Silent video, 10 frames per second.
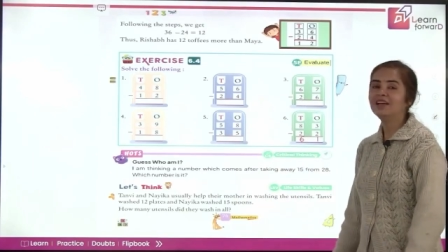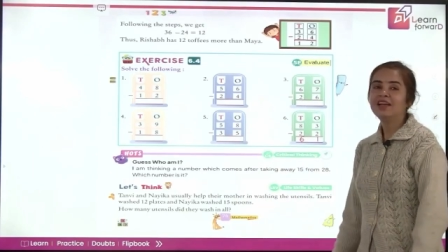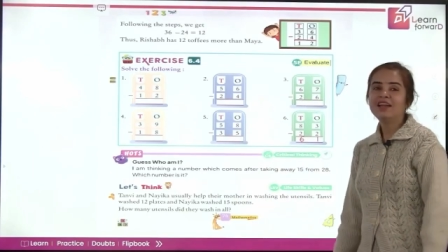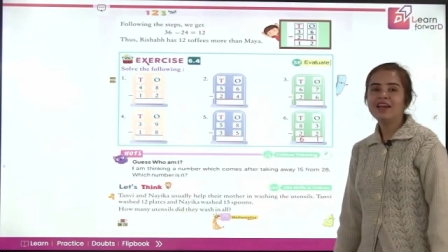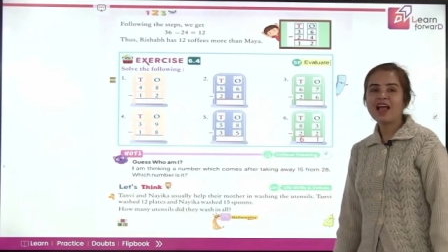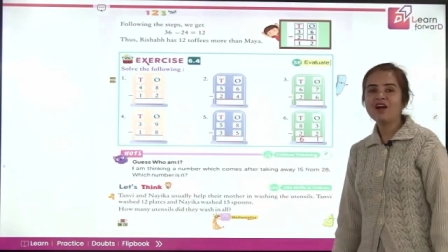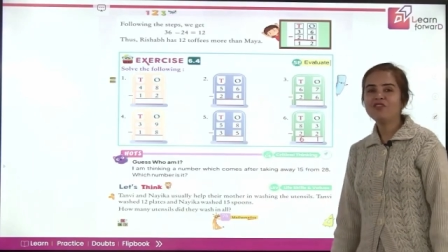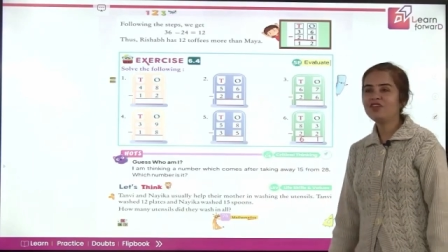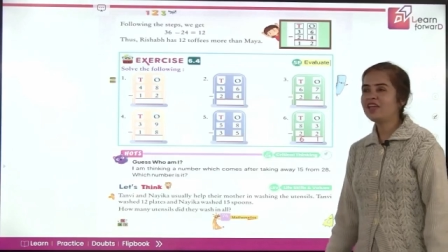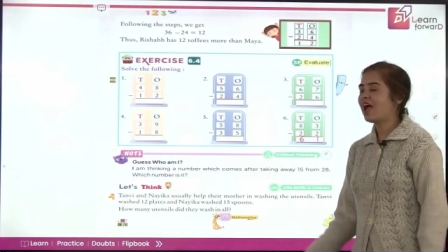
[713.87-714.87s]
Now we
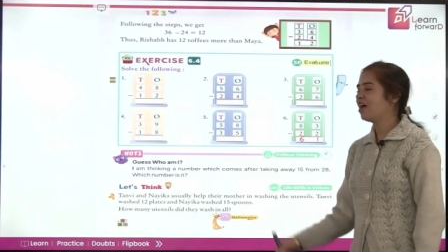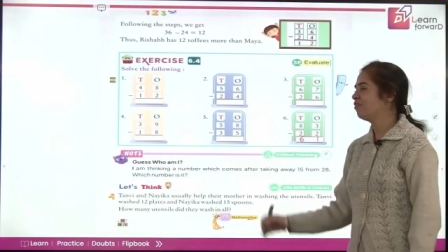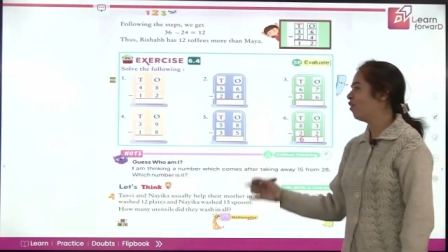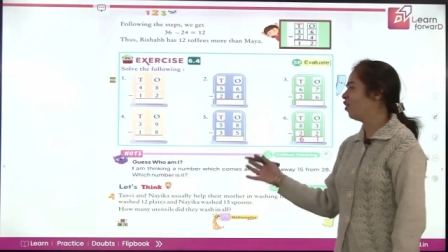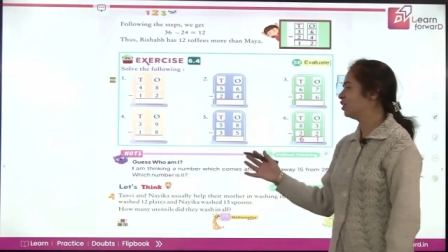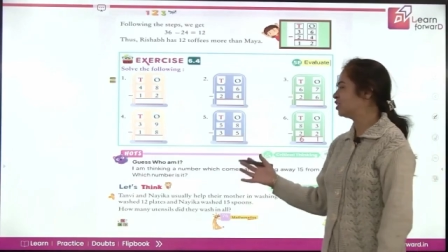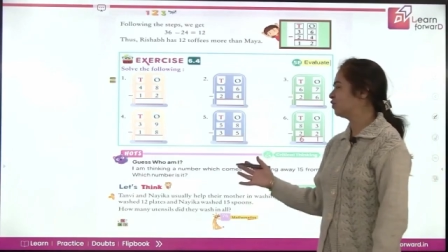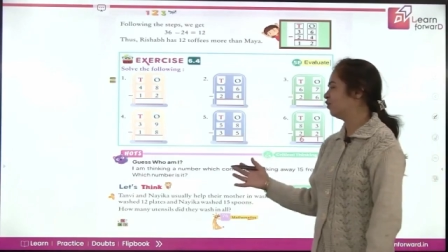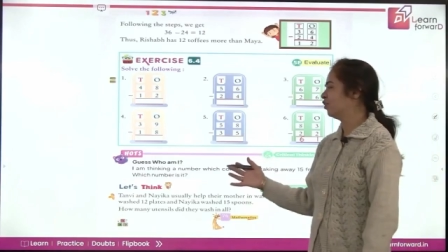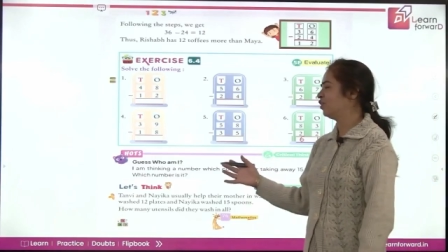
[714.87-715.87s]
have hots for
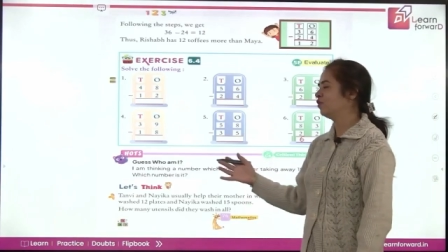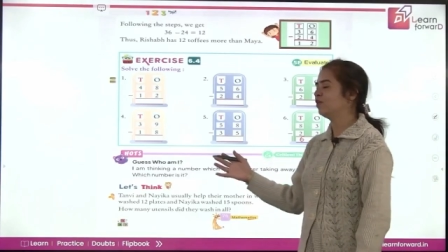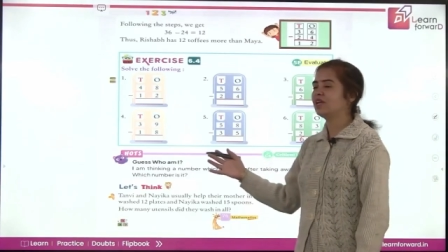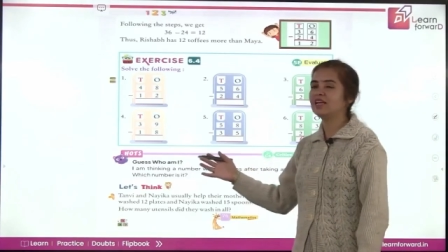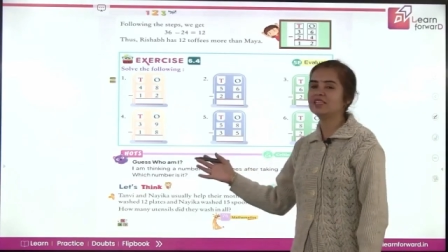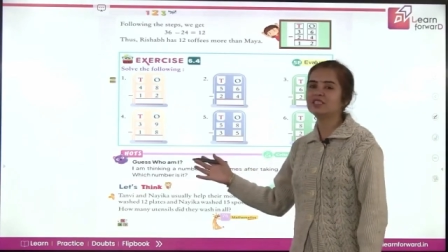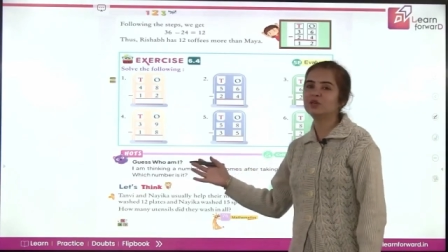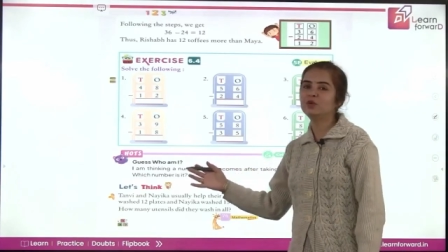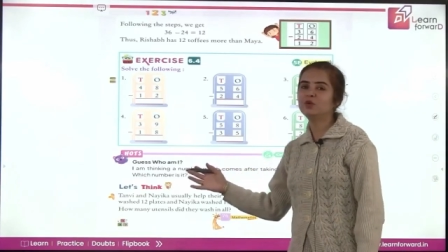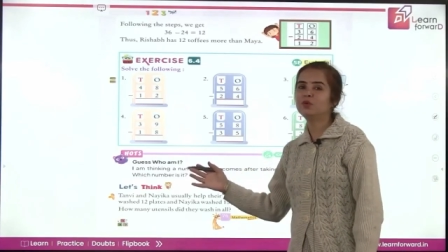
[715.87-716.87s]
you. Guess
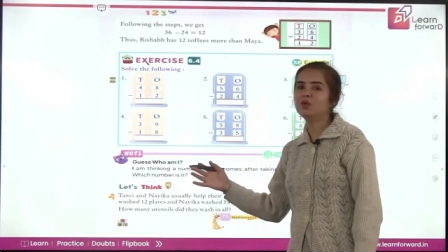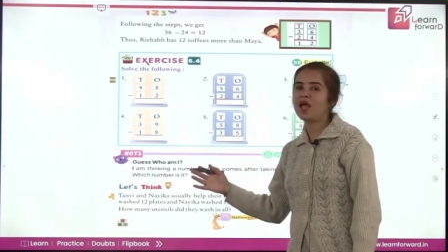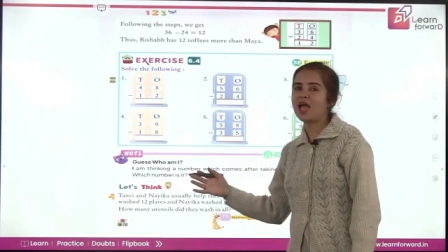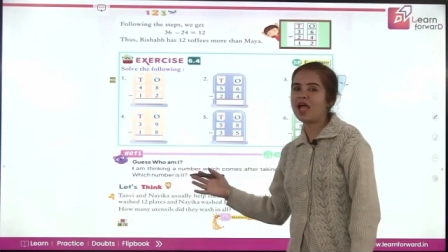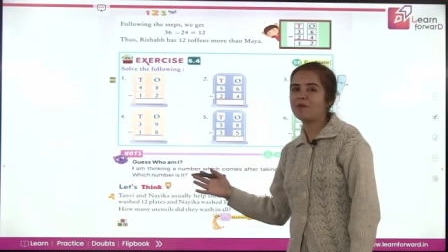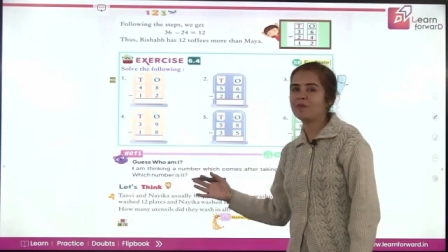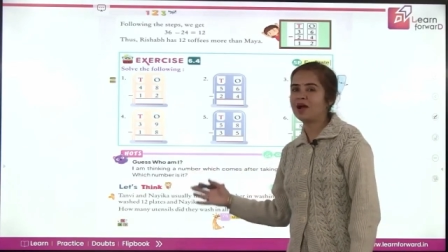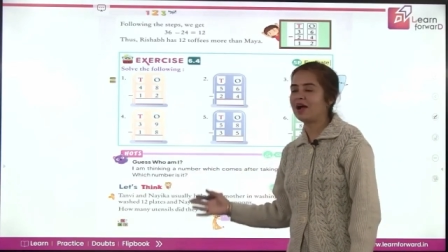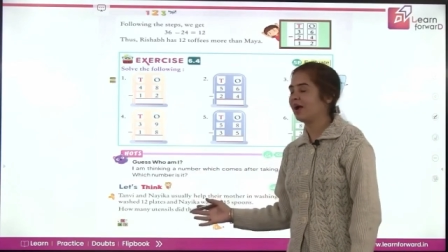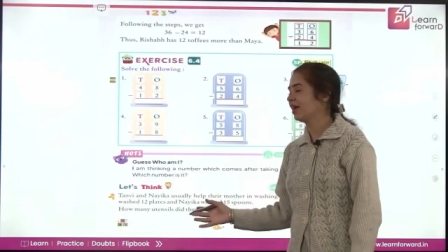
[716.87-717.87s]
who am
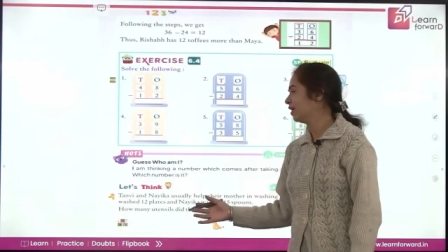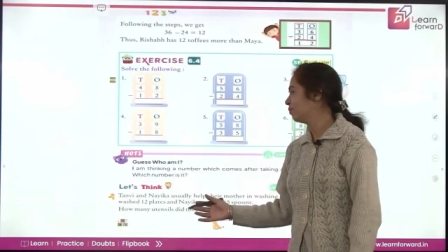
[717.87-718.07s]
I?